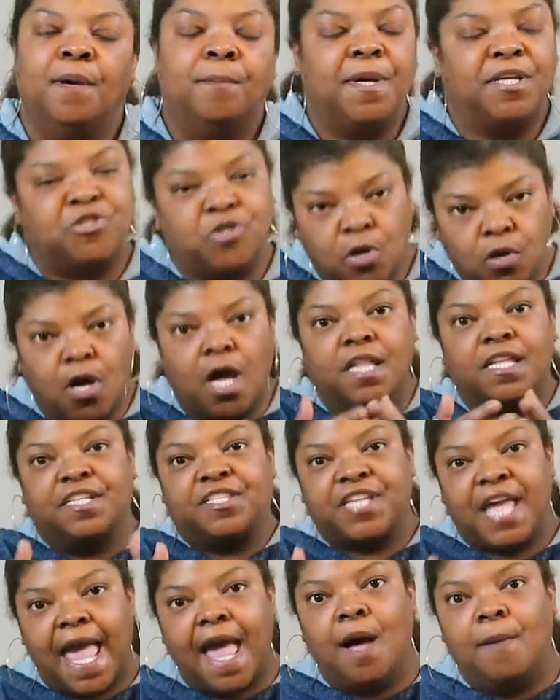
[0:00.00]
But you're going
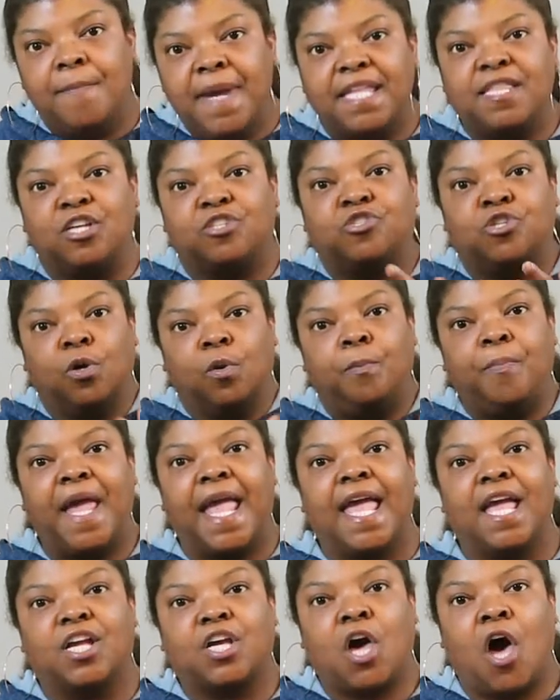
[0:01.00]
to tell me that you're
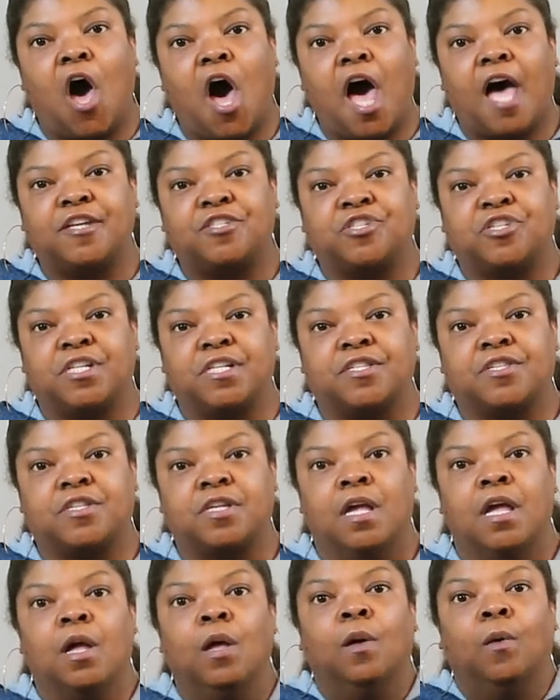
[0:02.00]
being
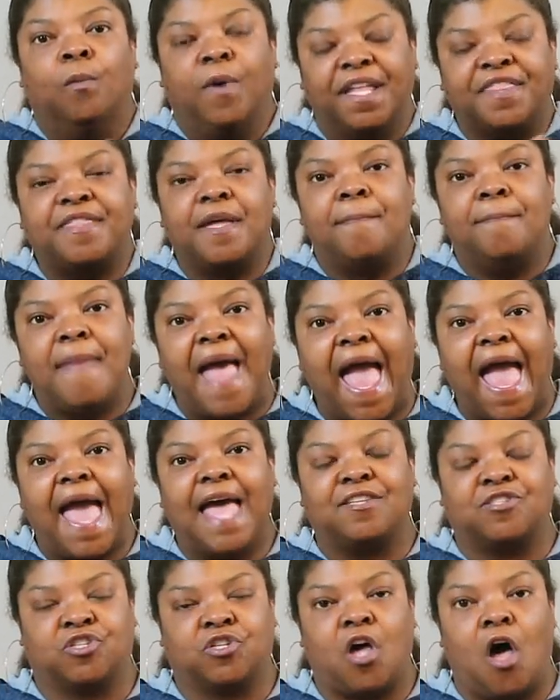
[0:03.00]
cautious with the
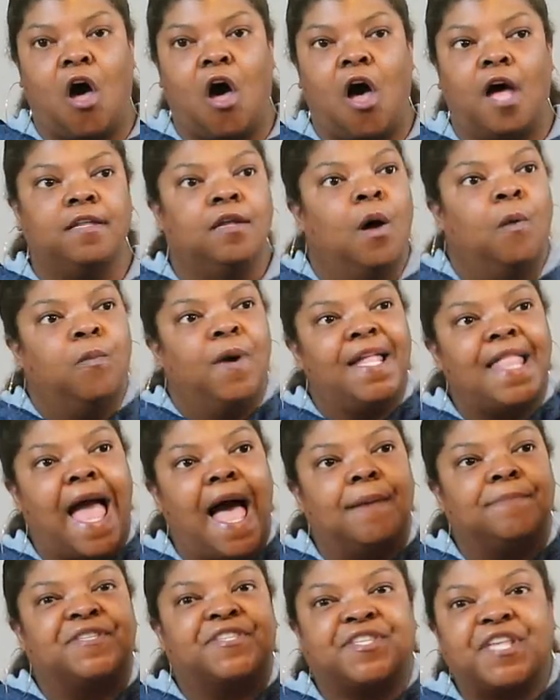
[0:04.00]
mask on when
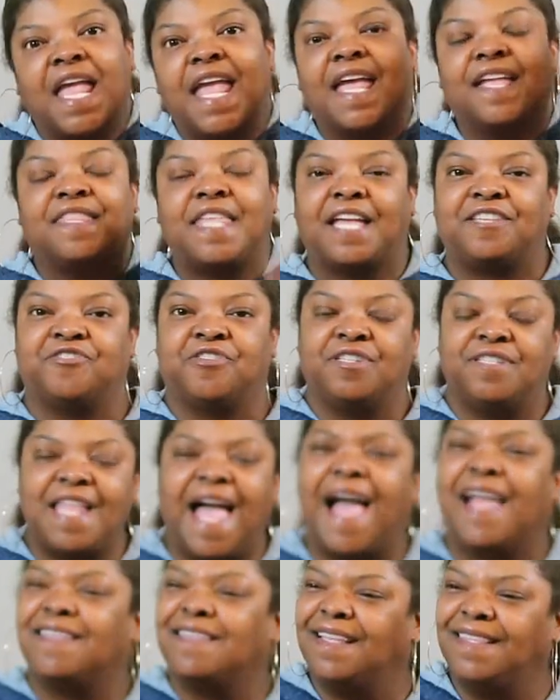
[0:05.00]
I'm seeing that you're
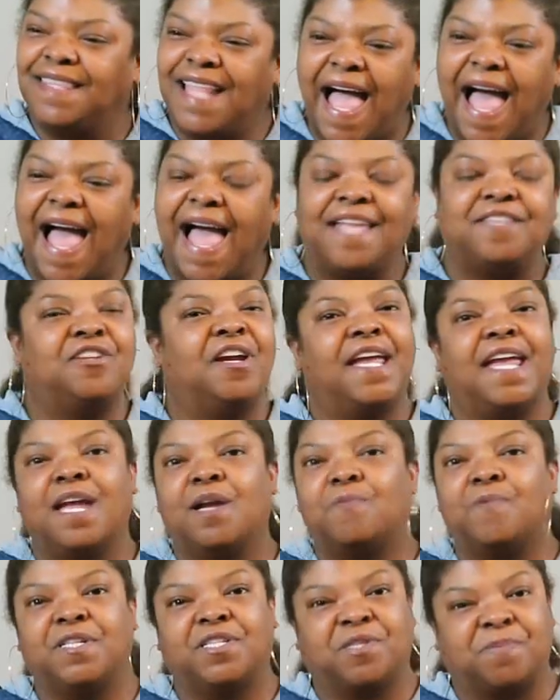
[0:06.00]
not, you're lying, you're
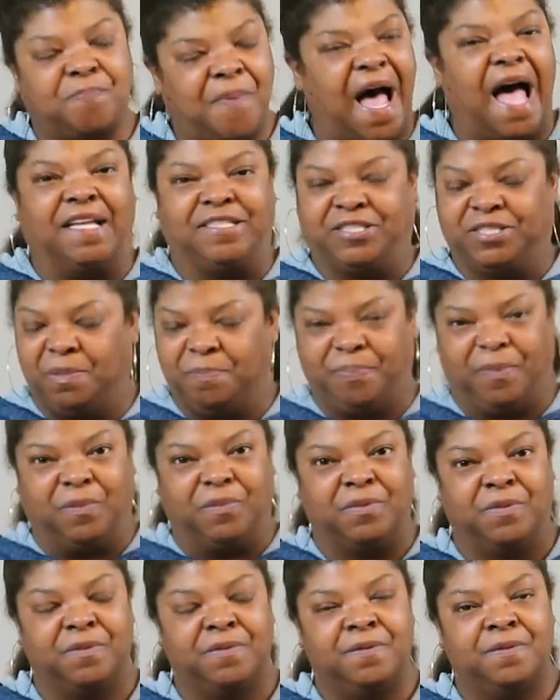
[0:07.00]

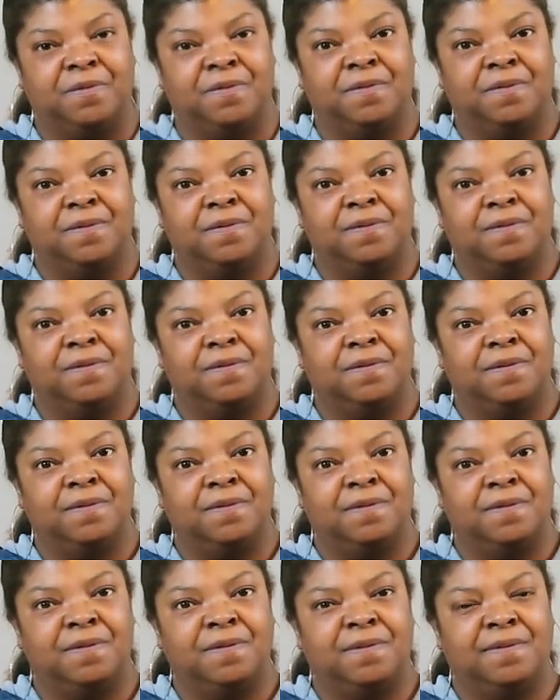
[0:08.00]
irresponsible.
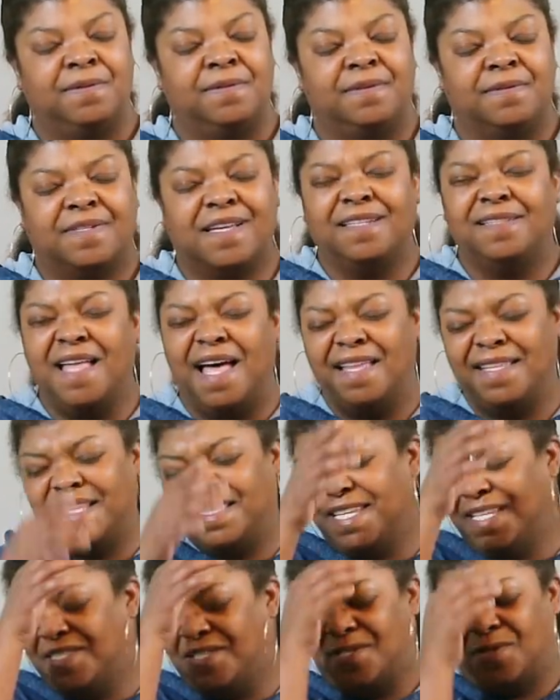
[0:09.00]

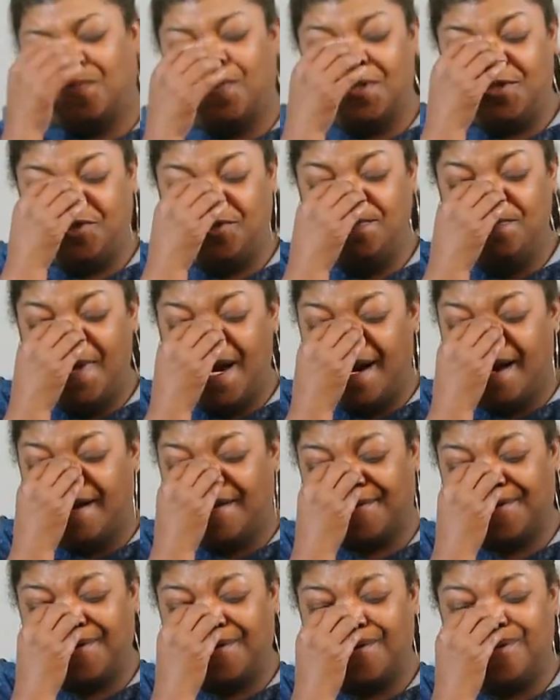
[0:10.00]
Kalani, this is what you
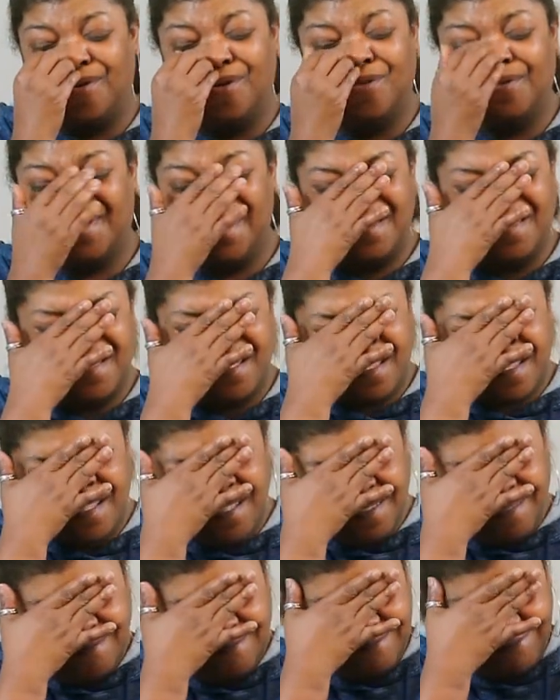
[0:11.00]
married, girl. This is
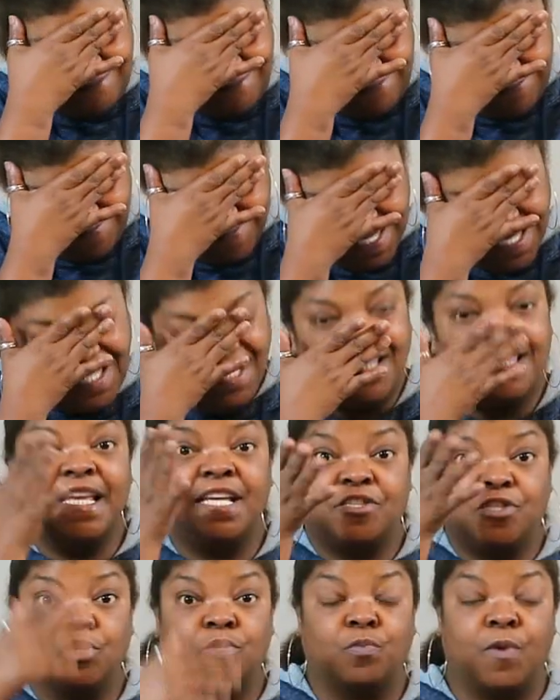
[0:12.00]

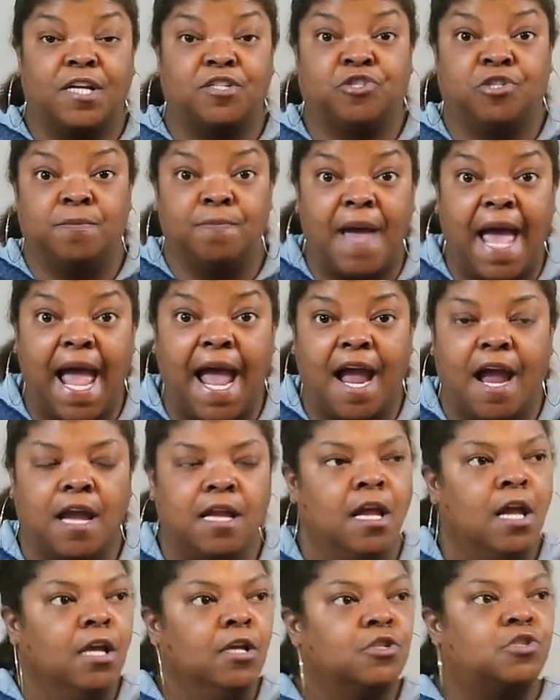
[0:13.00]
what you married.
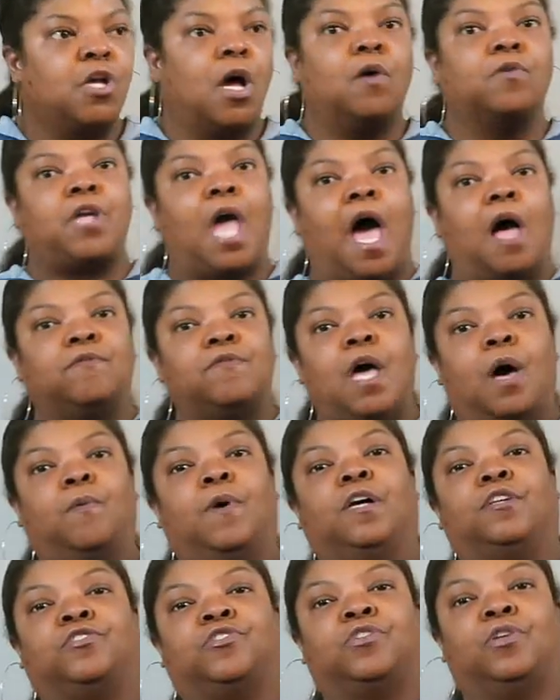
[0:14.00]
So y'all know
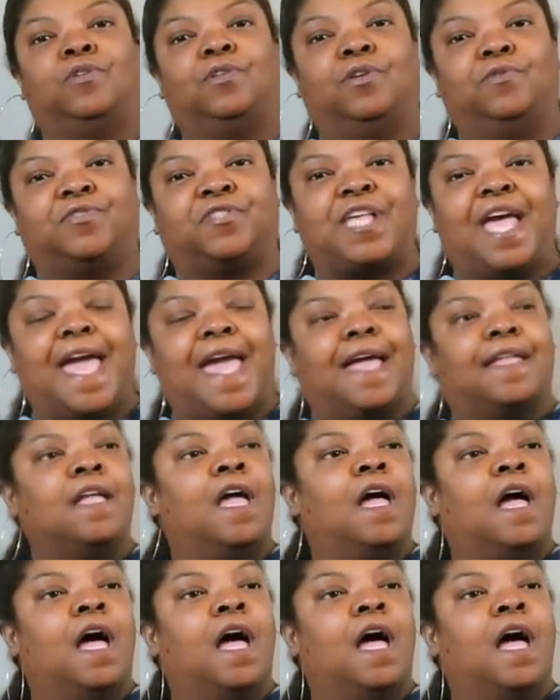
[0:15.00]
what Asuelu said.